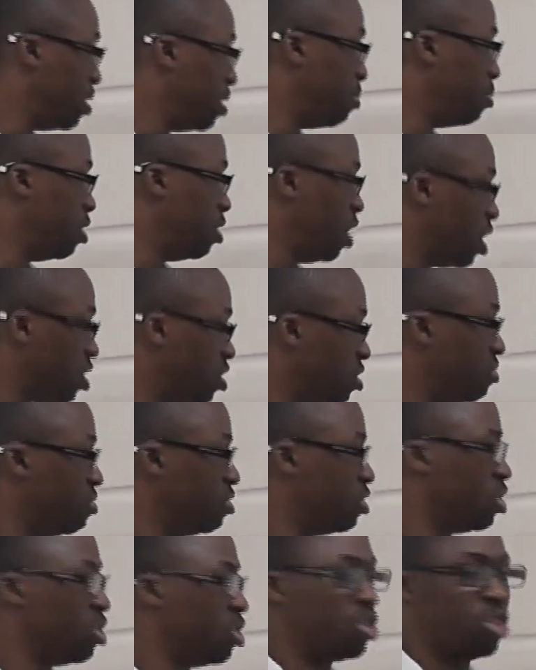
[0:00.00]
the
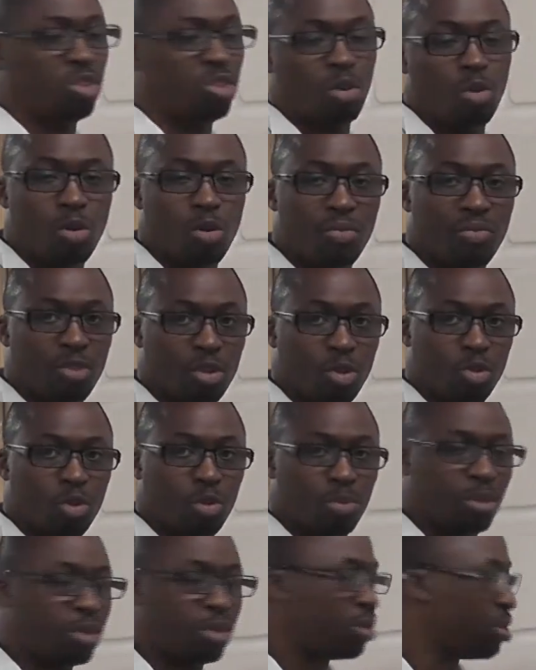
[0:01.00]
production version of
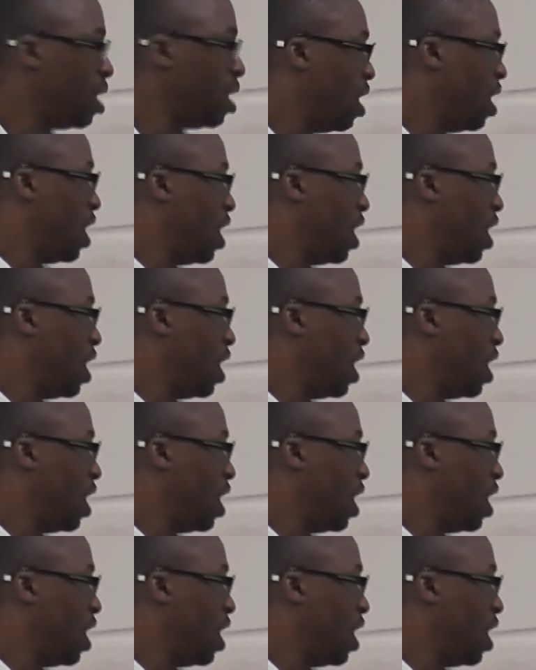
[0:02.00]
VirtualBox,